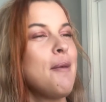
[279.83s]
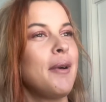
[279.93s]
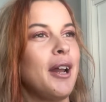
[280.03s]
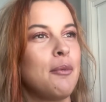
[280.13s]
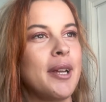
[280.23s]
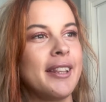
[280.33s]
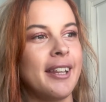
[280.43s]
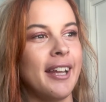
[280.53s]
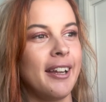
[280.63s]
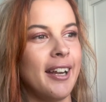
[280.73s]
But I went
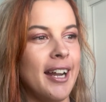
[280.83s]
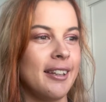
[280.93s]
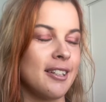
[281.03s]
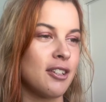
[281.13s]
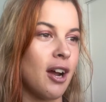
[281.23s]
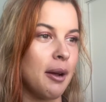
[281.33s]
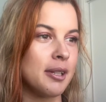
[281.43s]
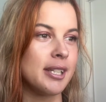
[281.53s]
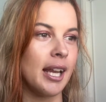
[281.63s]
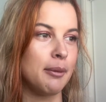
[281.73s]
there and this guy
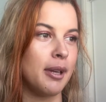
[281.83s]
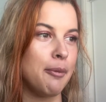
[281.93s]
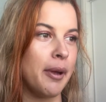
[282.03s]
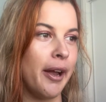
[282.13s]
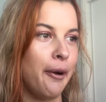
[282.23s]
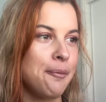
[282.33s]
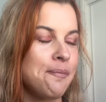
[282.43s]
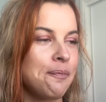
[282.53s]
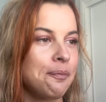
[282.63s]
was telling me about